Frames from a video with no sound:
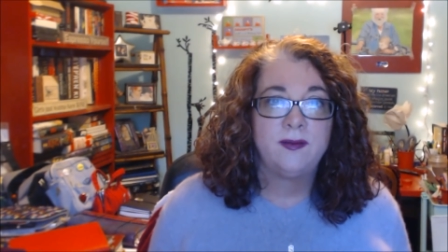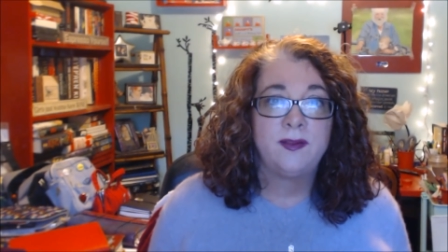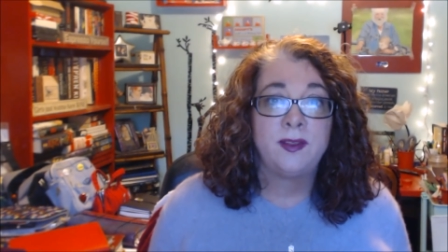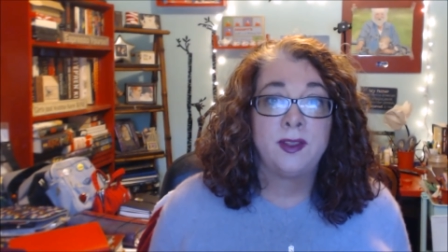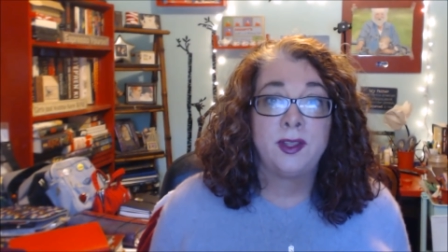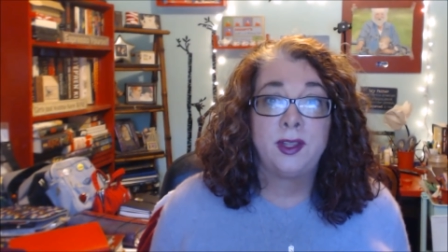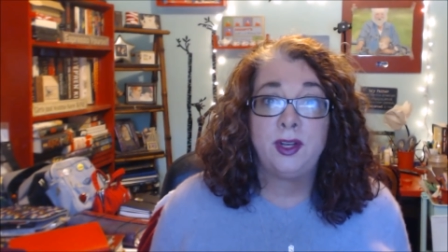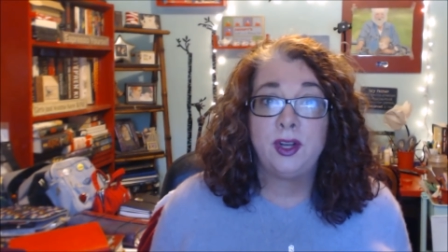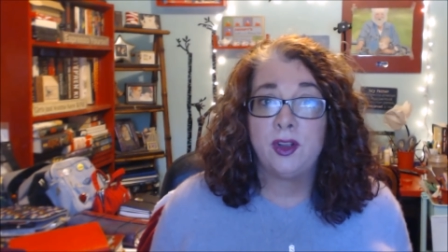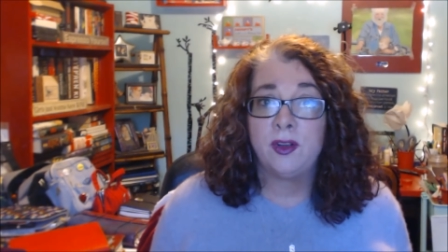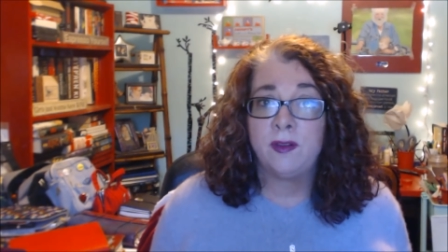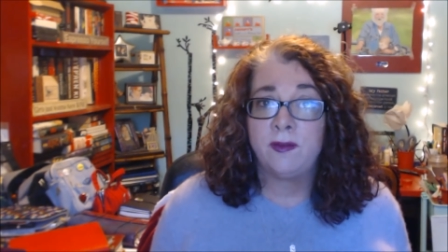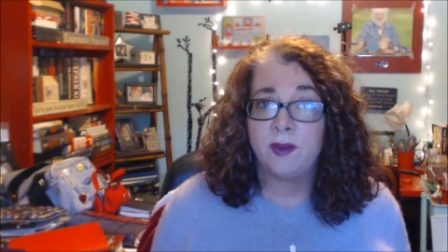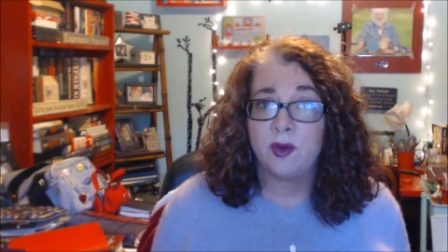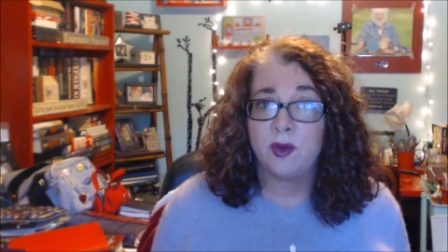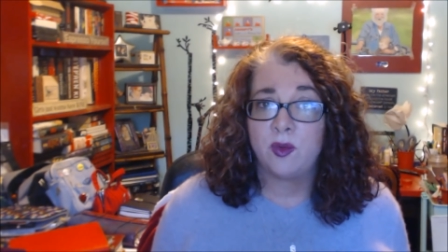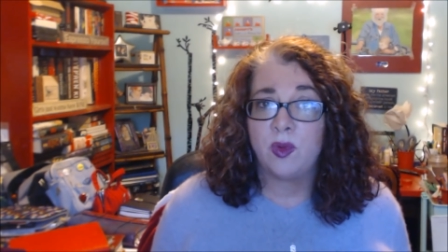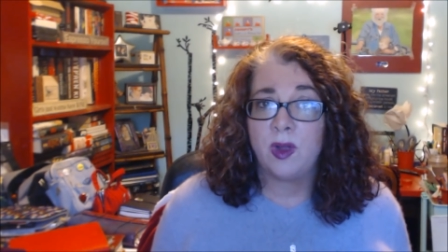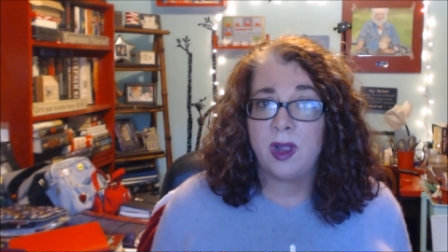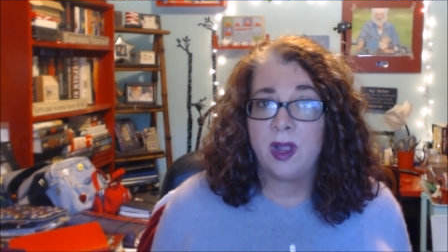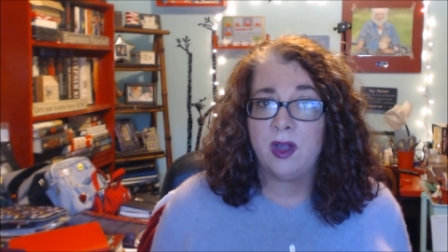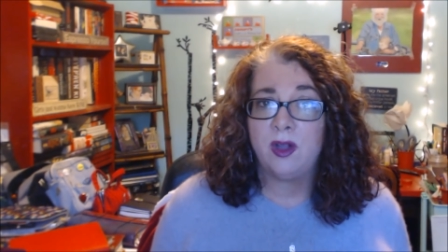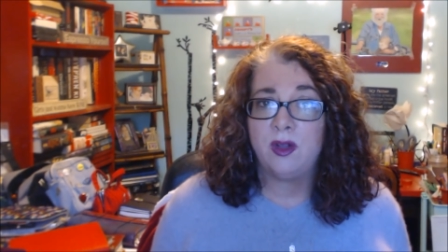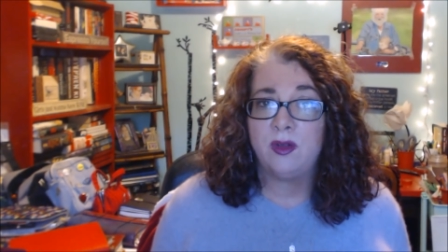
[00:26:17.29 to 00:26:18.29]
feeling
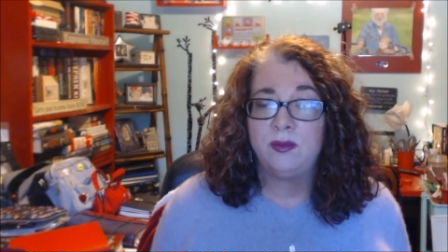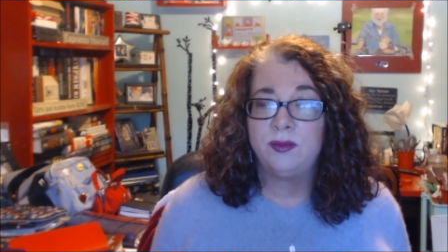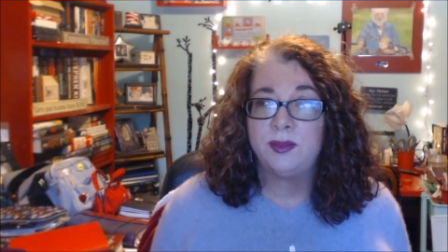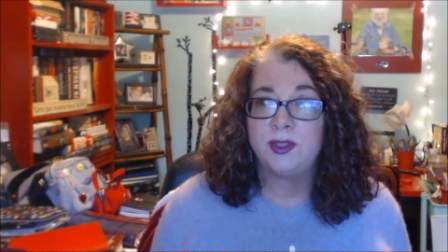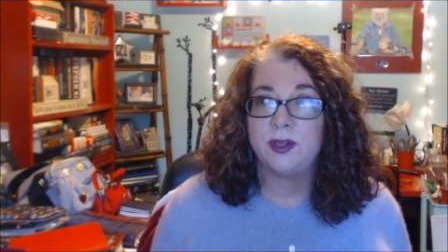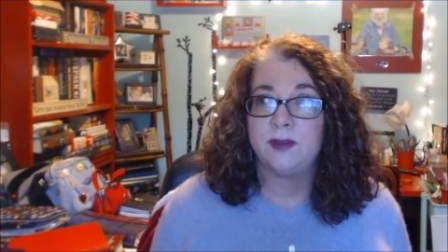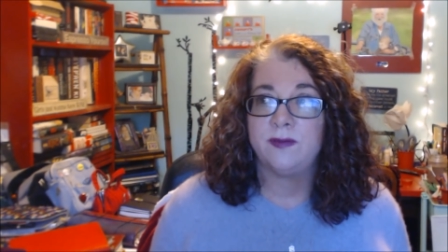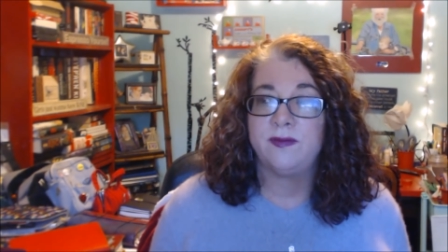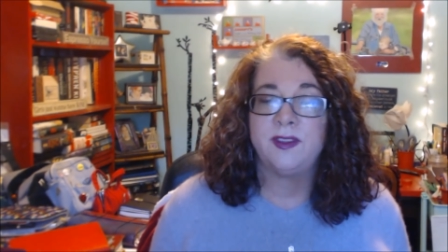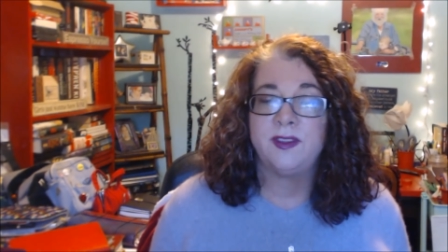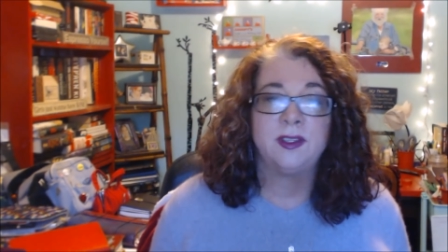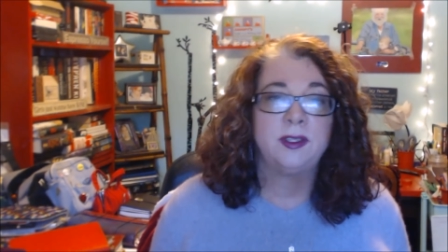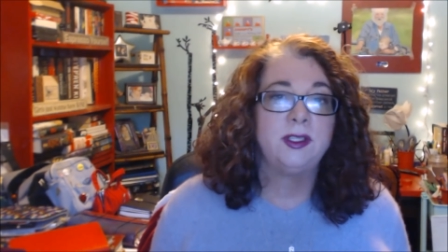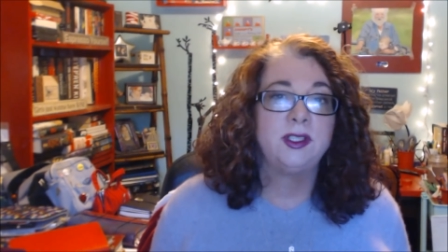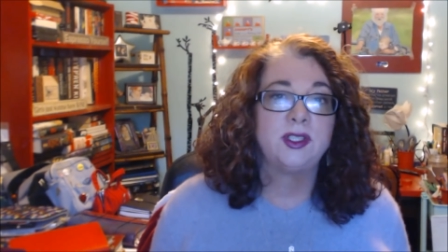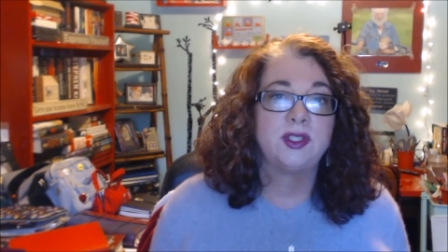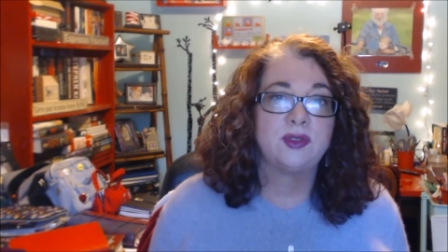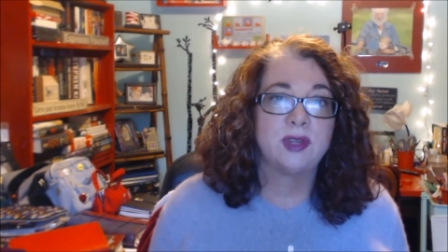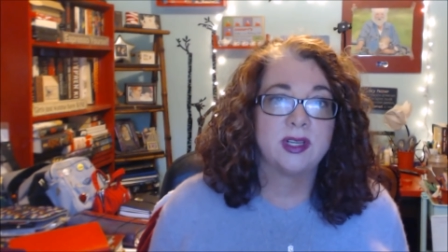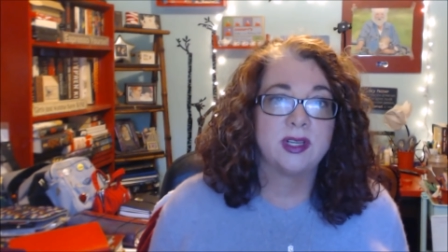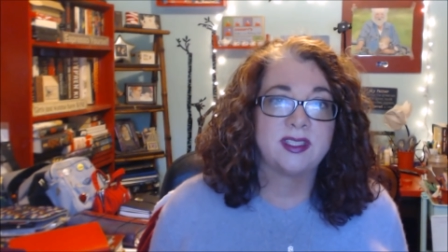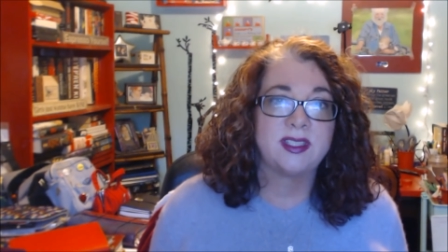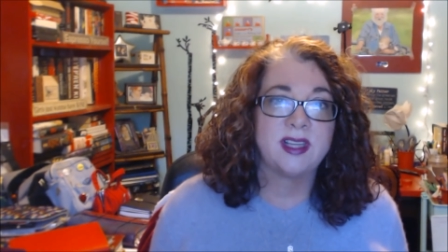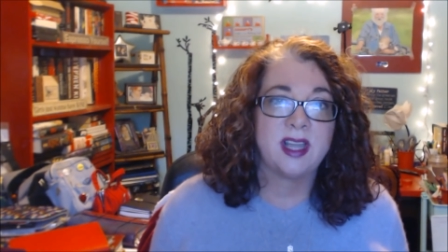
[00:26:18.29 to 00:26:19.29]
overwhelmed or feeling
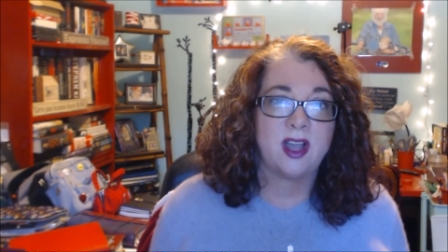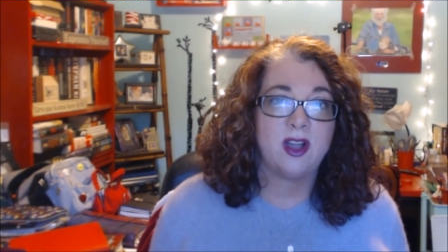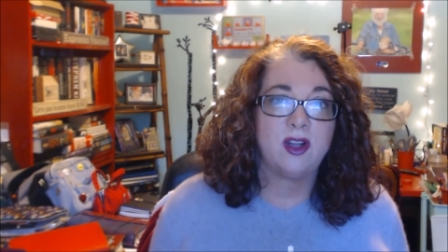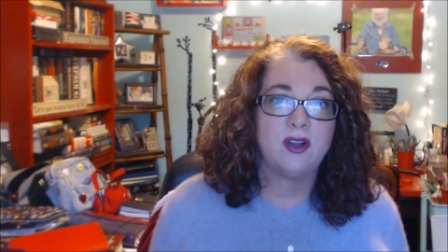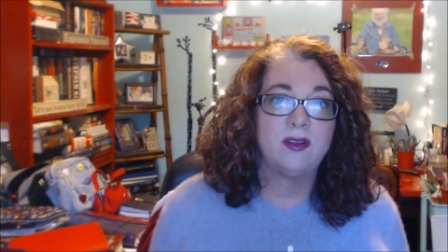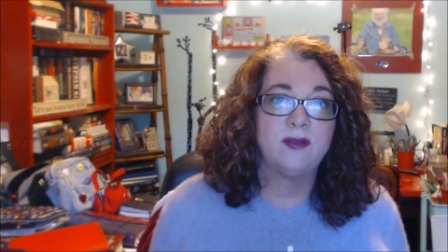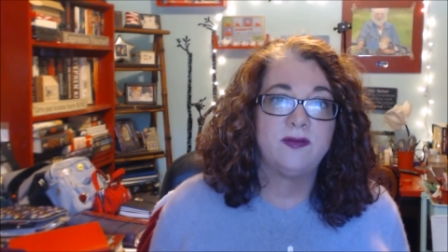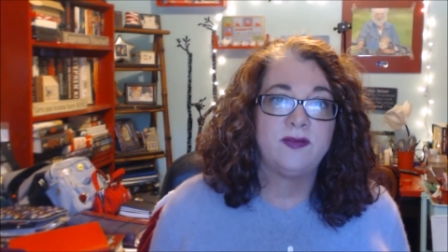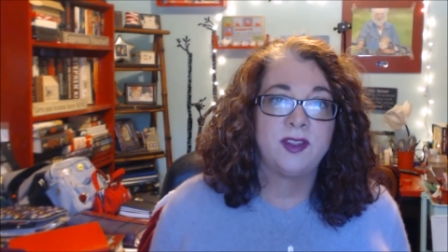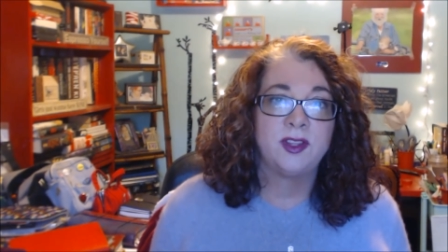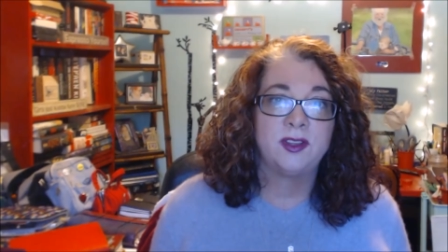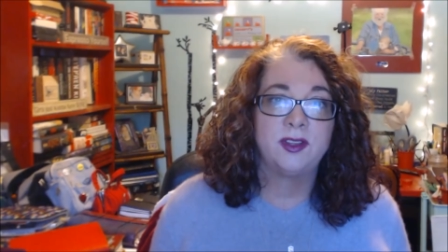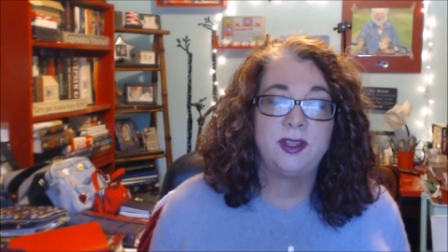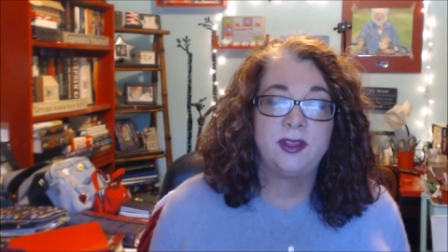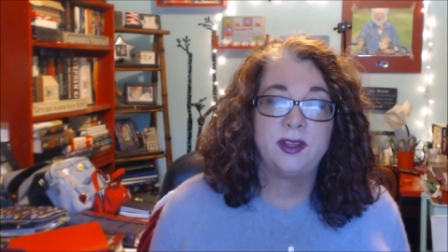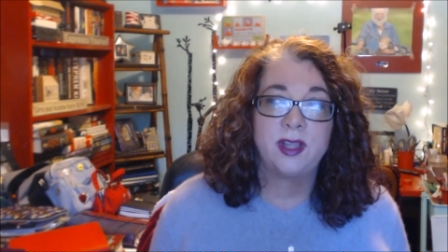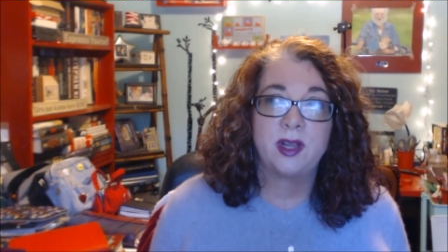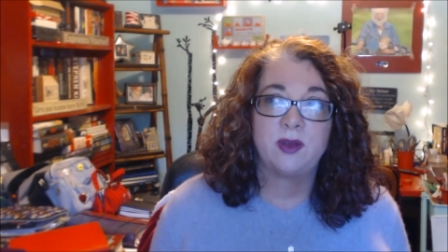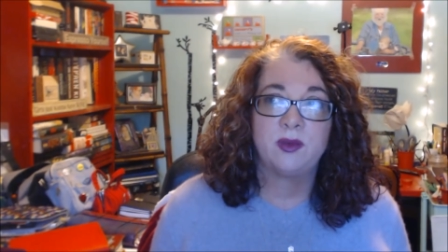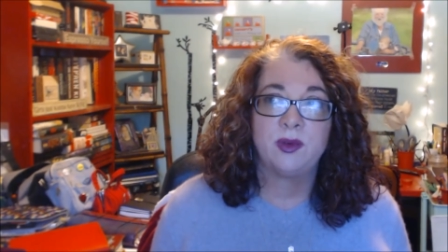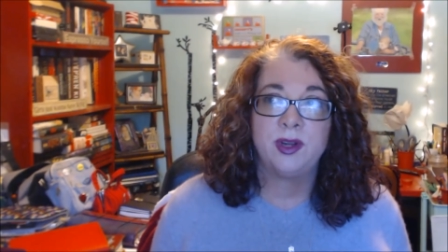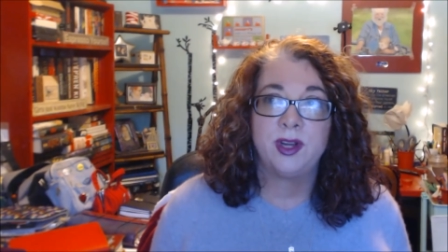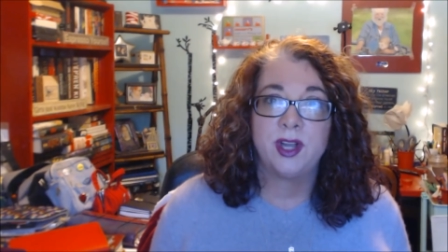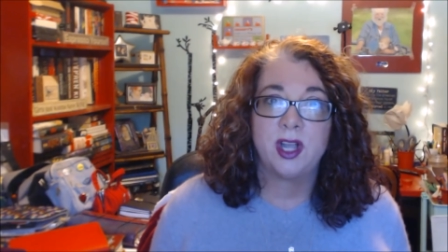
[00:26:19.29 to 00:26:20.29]
stressed out, feeling
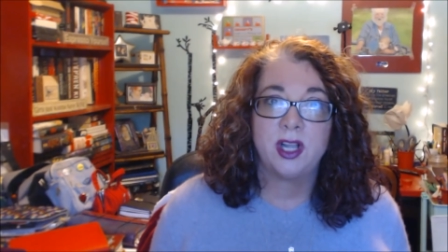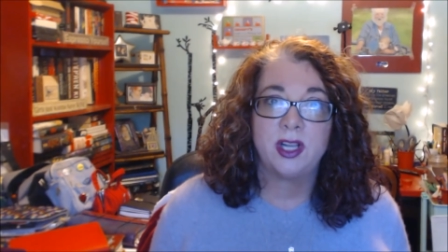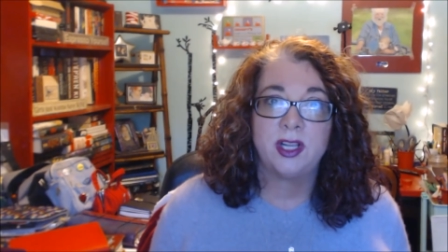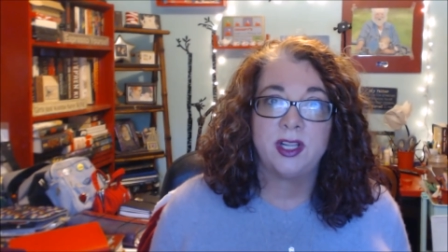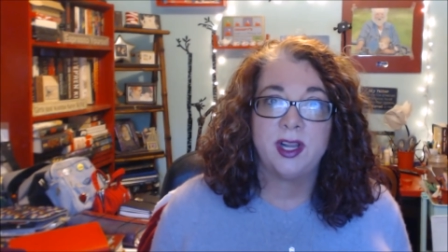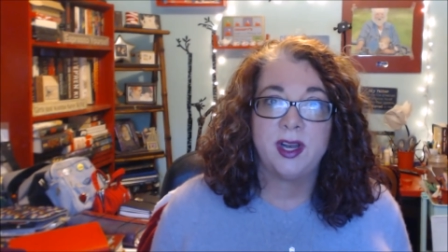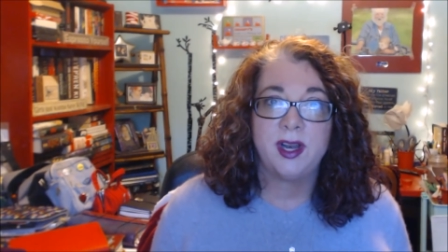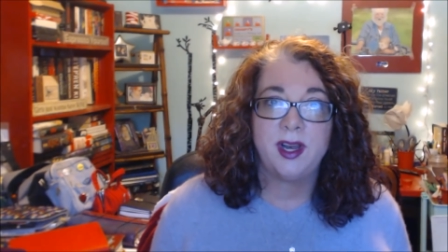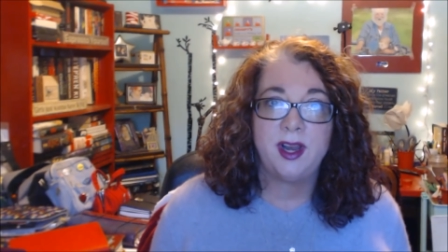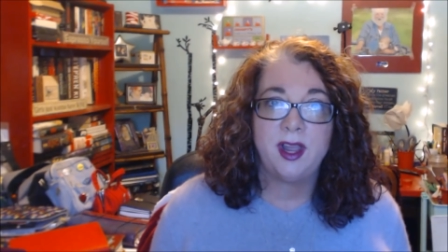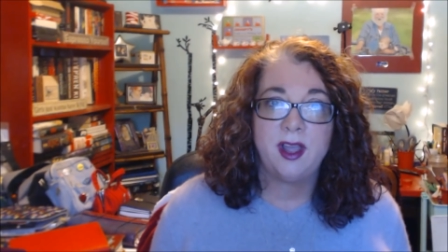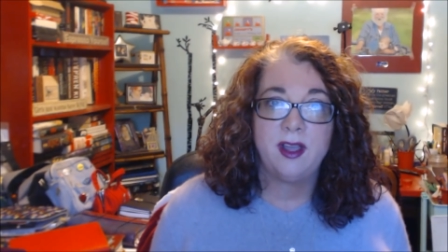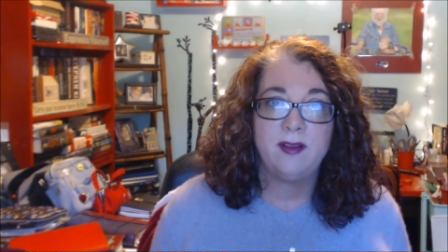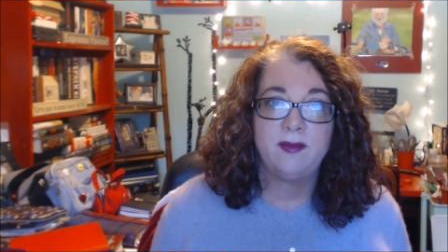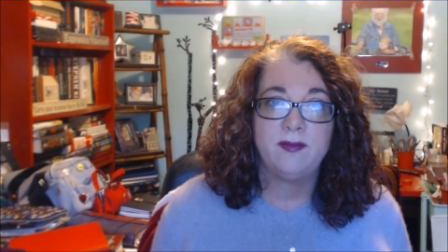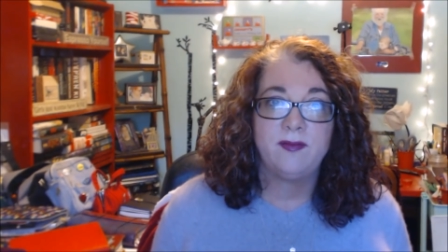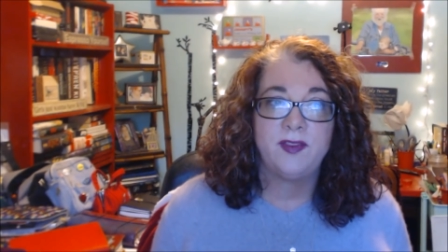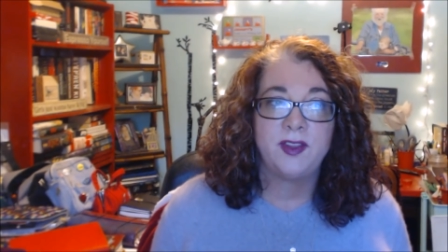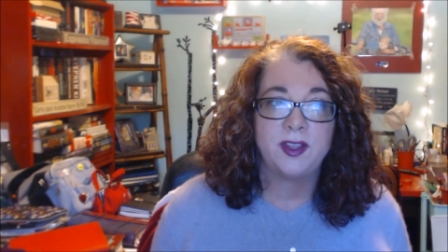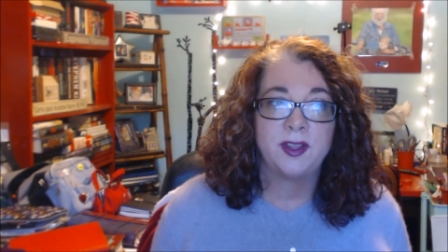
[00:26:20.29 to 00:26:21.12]
like we're not good enough,